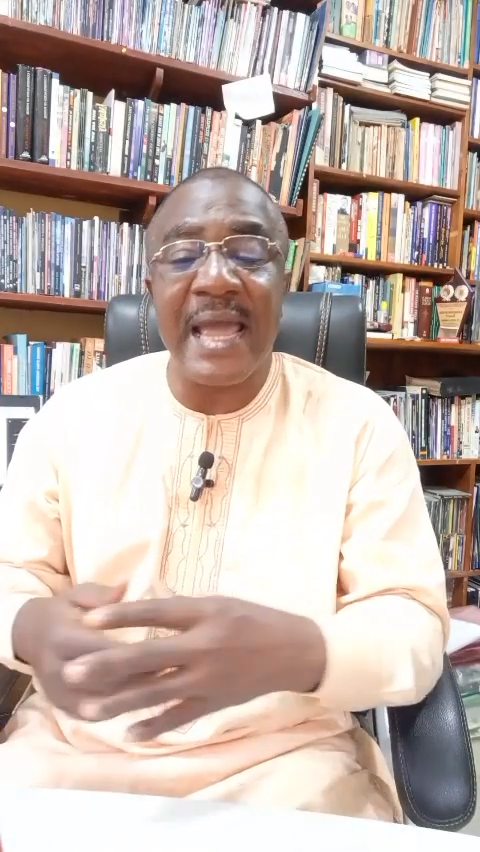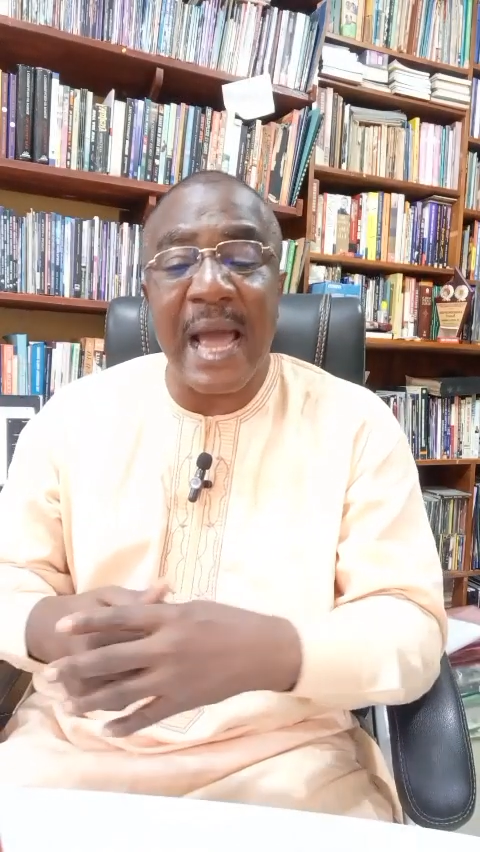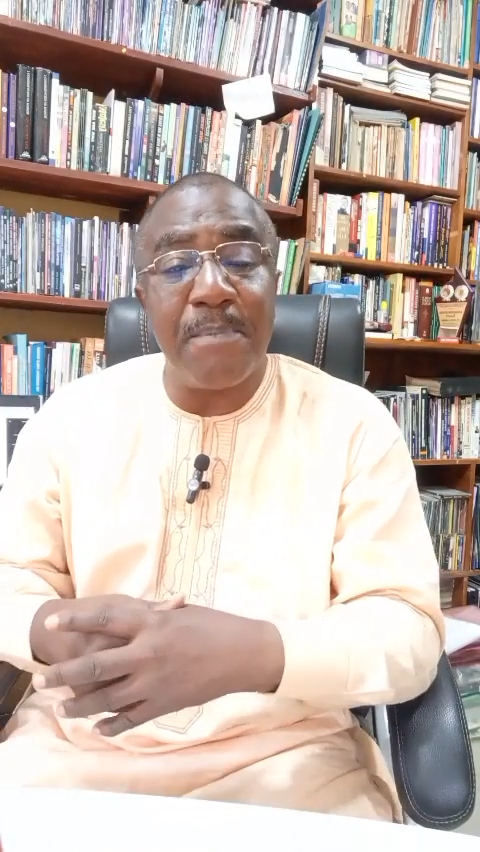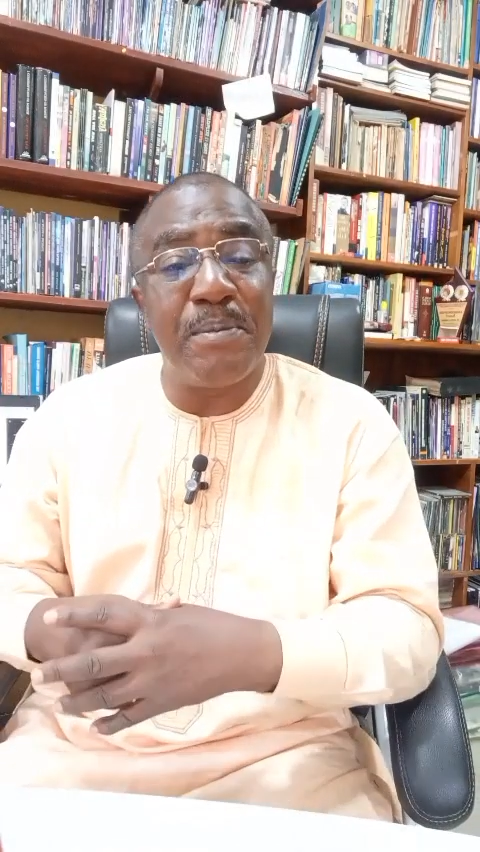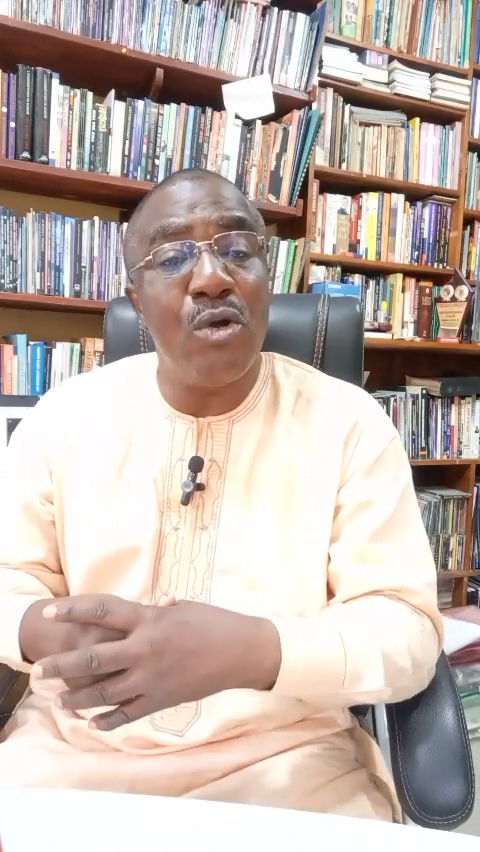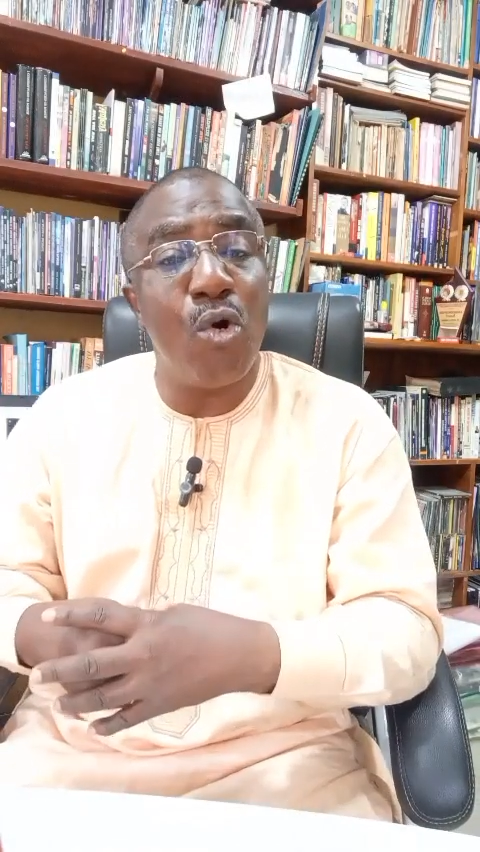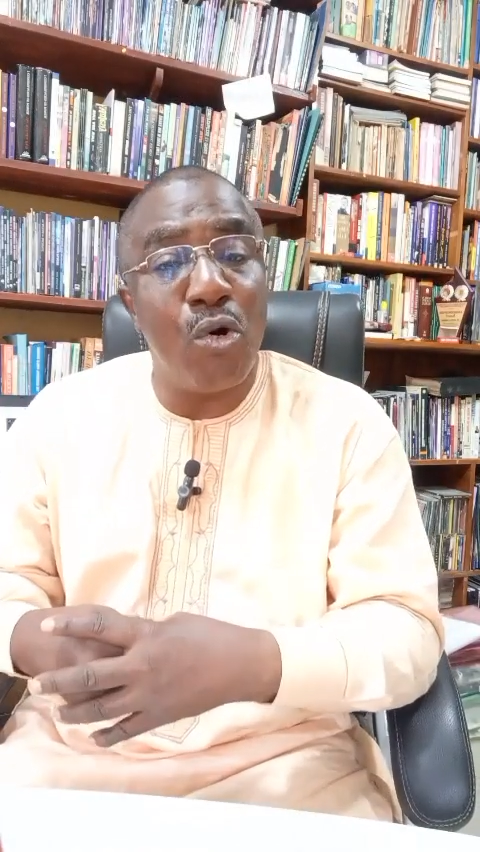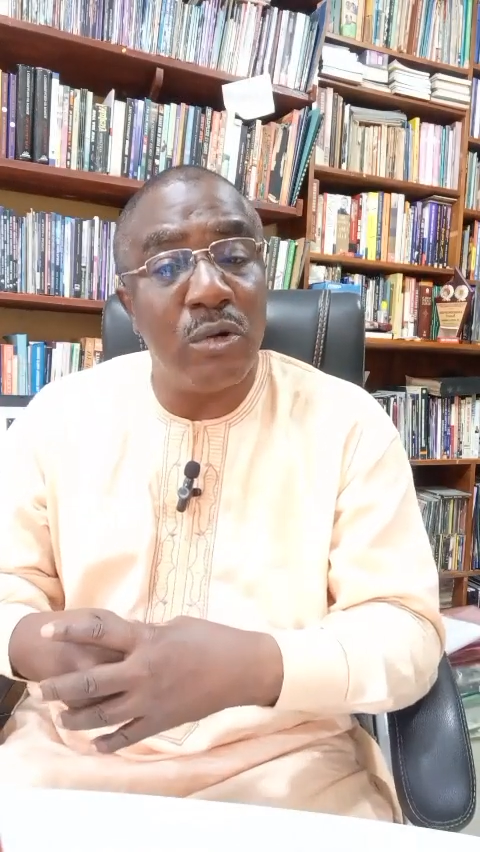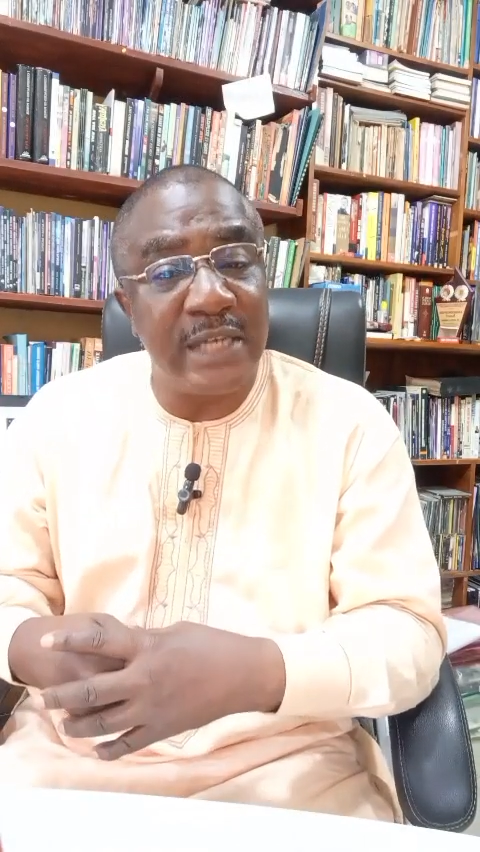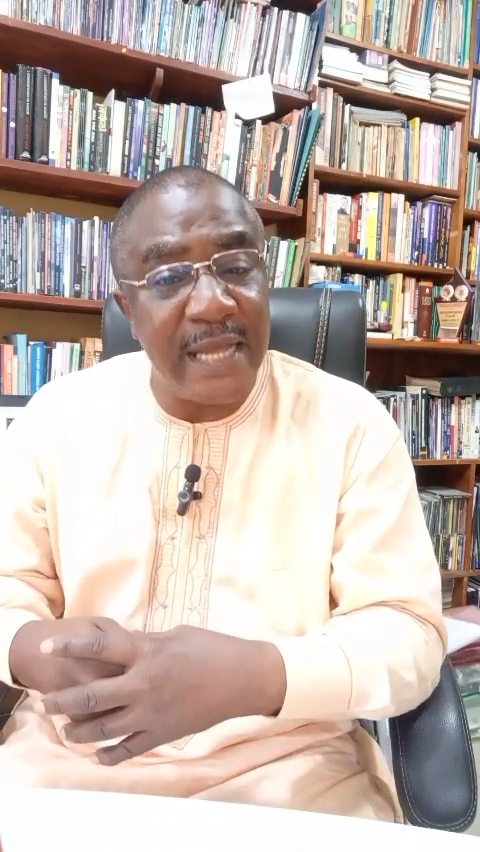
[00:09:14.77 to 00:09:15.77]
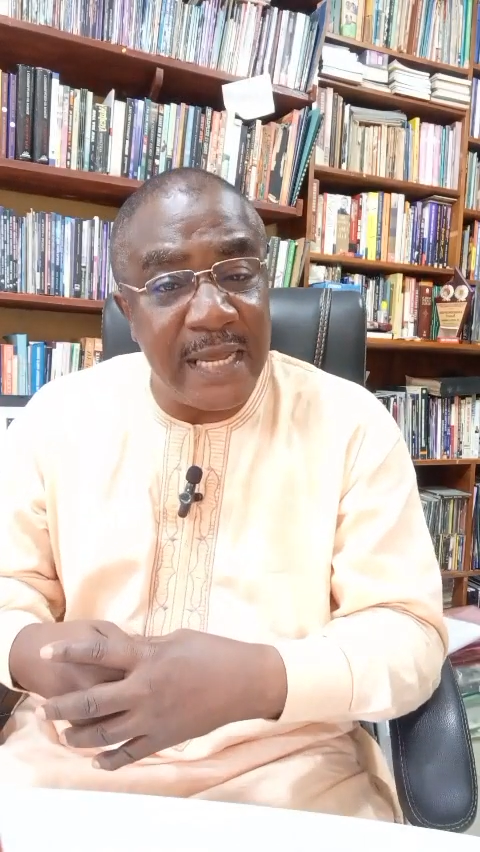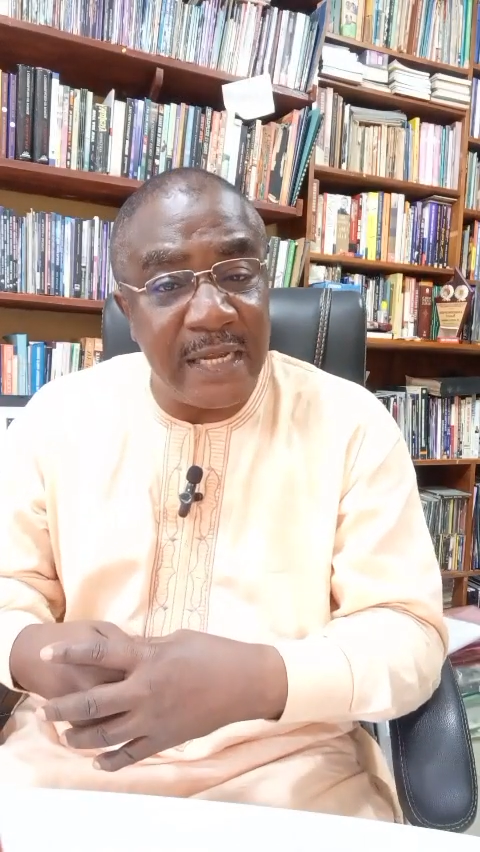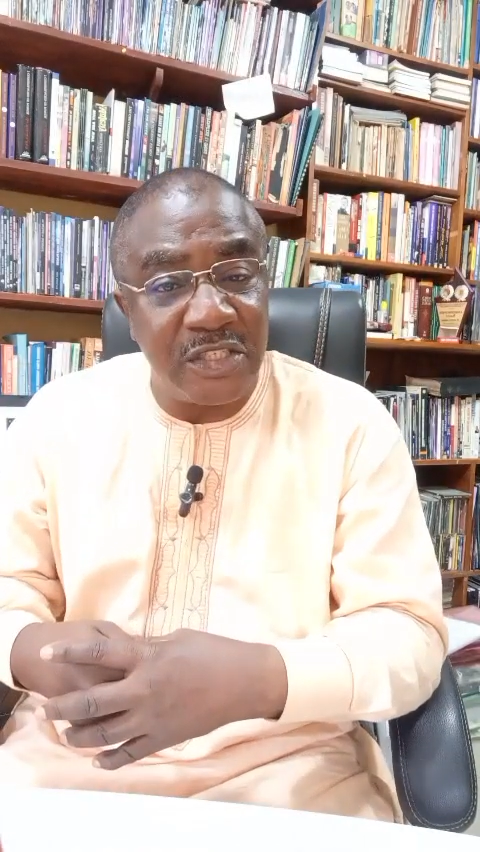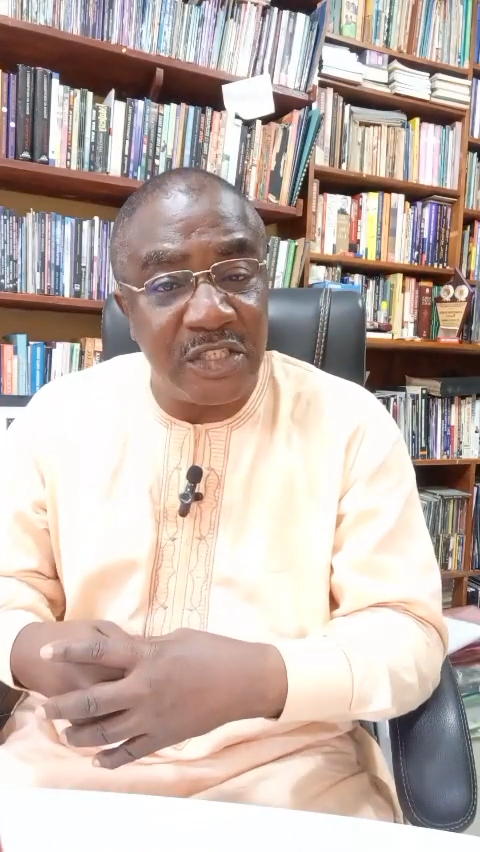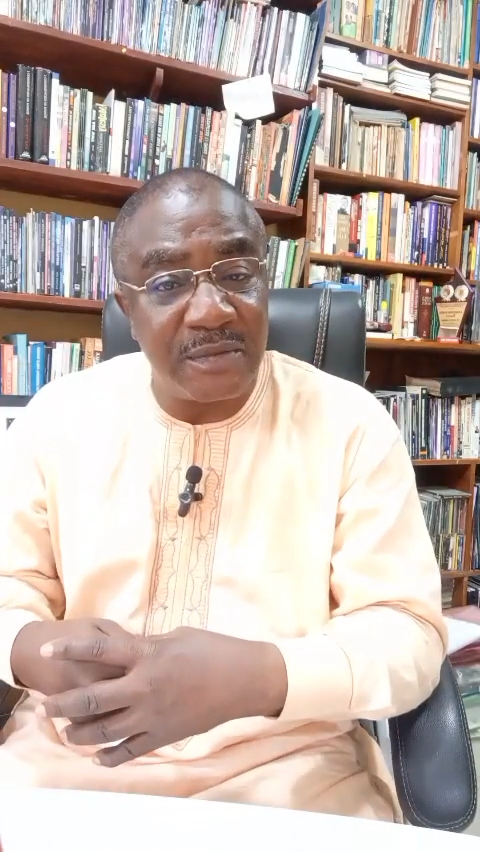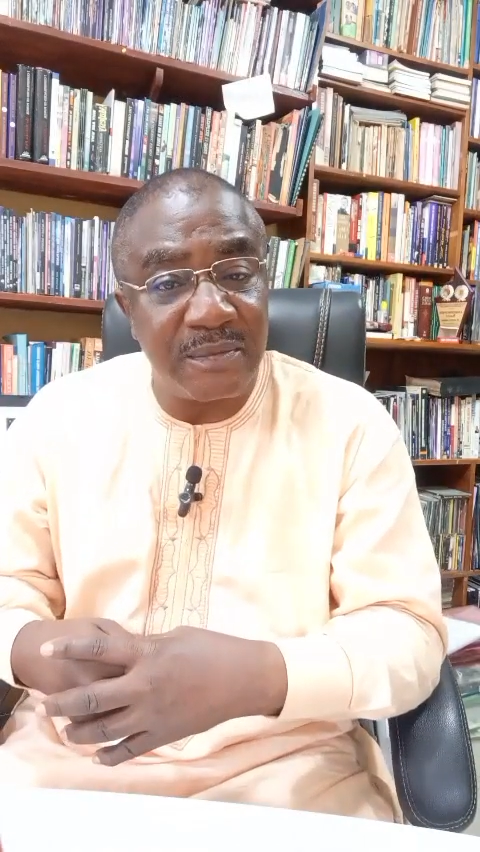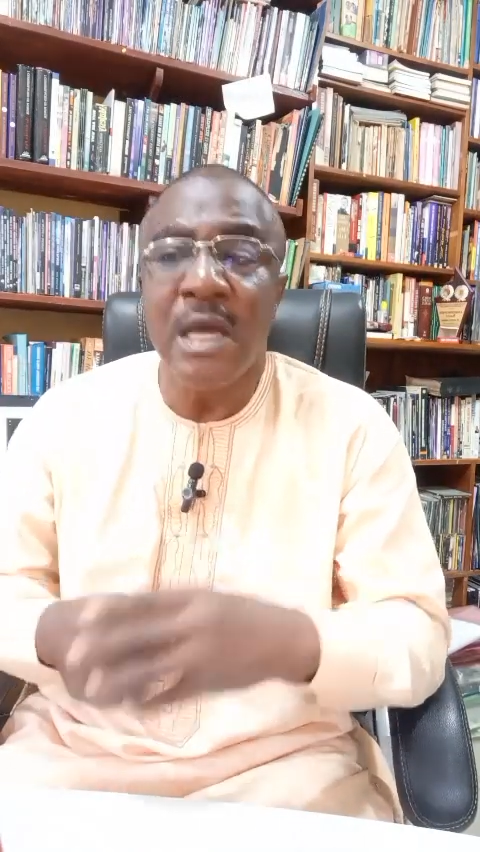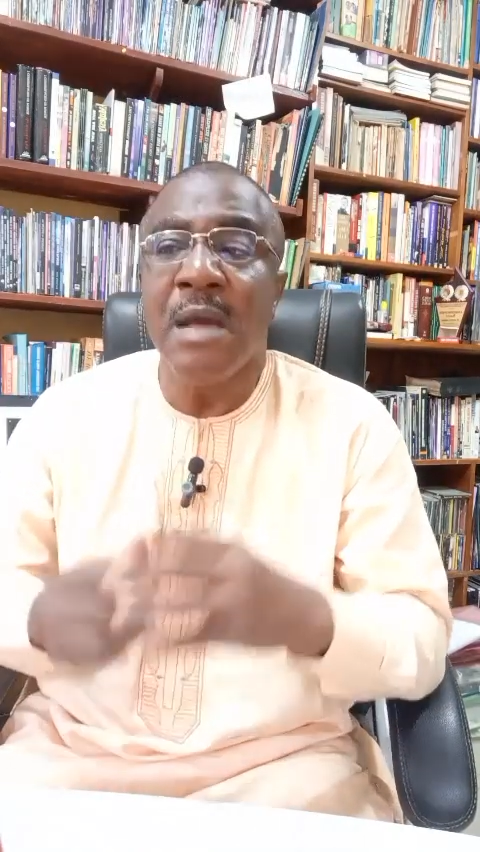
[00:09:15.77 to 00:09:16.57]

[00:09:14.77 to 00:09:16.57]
happy old age,